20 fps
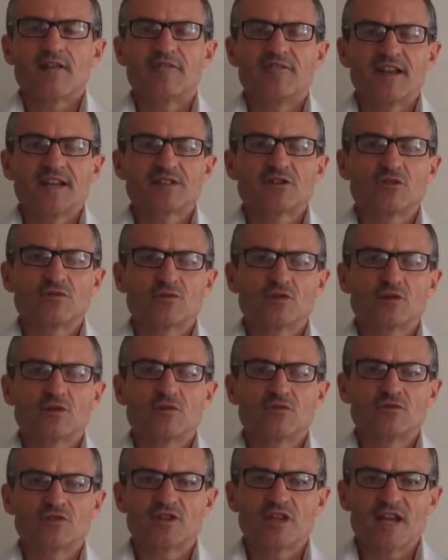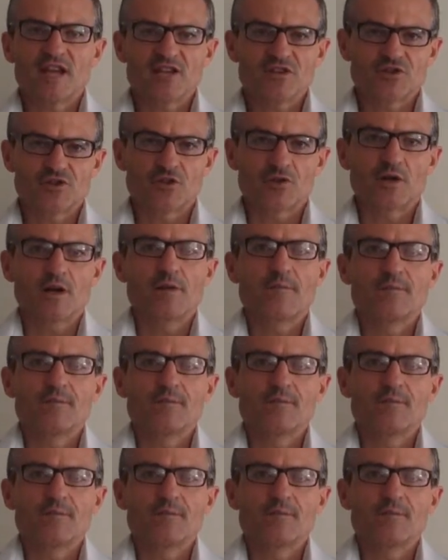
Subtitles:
effect of a contagion